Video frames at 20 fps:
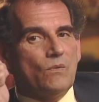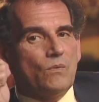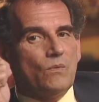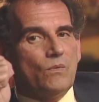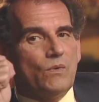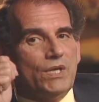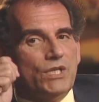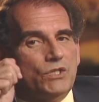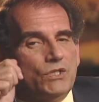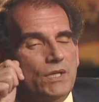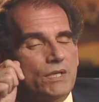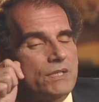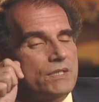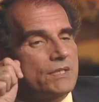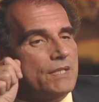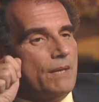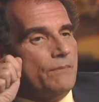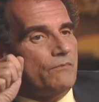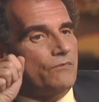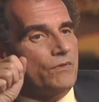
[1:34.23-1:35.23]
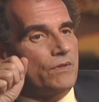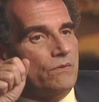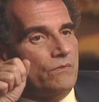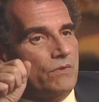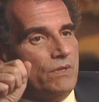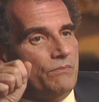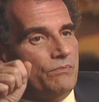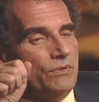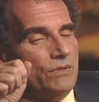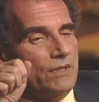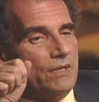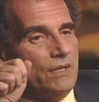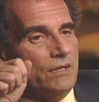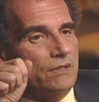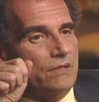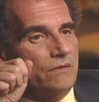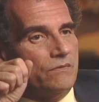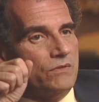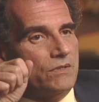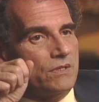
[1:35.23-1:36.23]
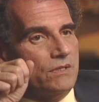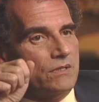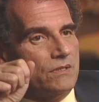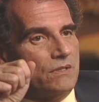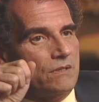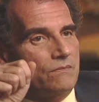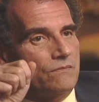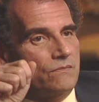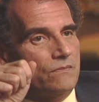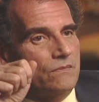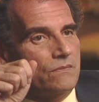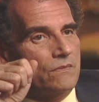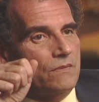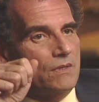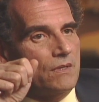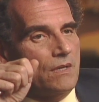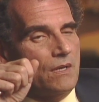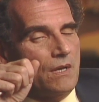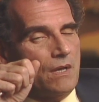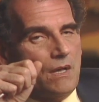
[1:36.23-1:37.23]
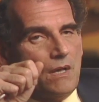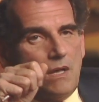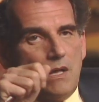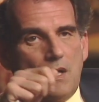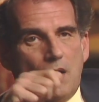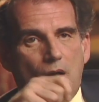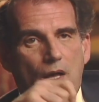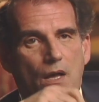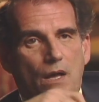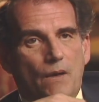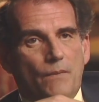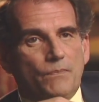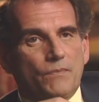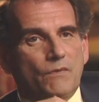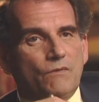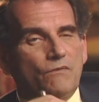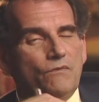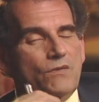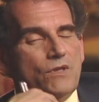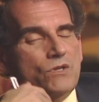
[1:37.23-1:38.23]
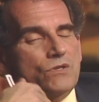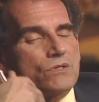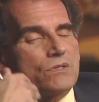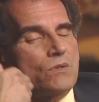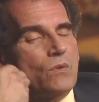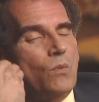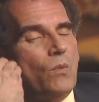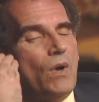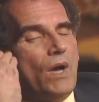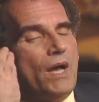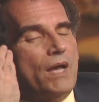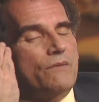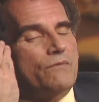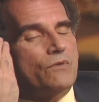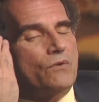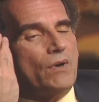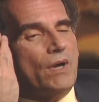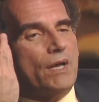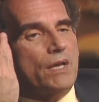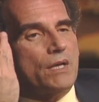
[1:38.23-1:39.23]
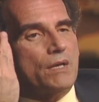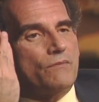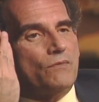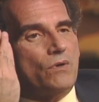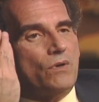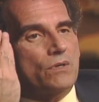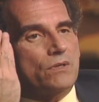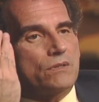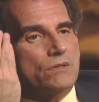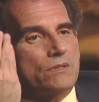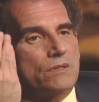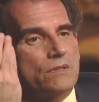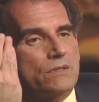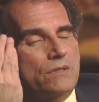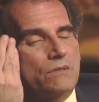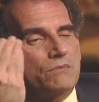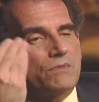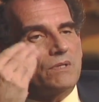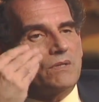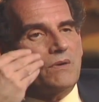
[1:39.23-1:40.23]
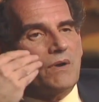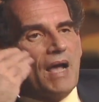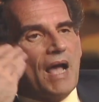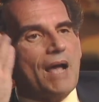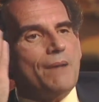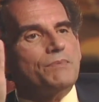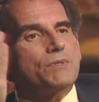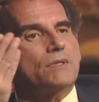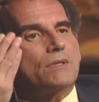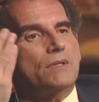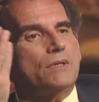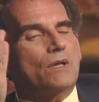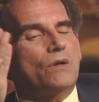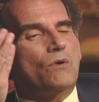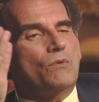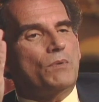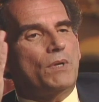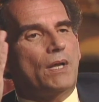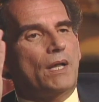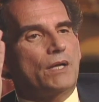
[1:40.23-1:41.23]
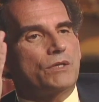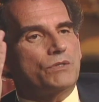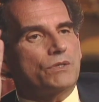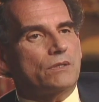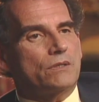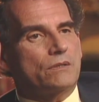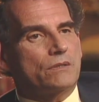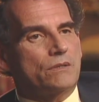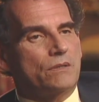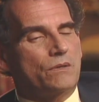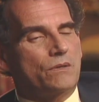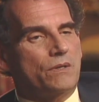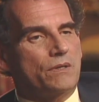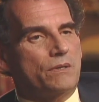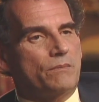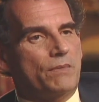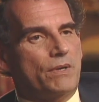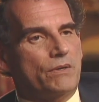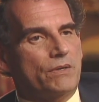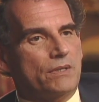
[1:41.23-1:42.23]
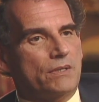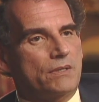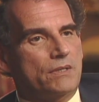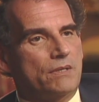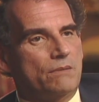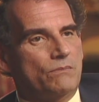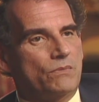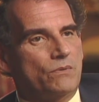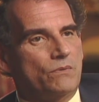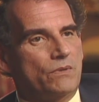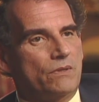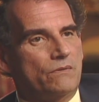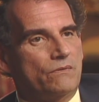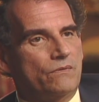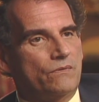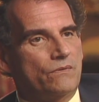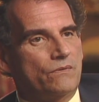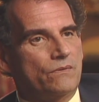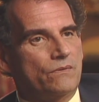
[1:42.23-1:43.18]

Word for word: Which, except for the reproductive system, features a wide variety of organ systems that are absolutely homological to the North American timber wolf.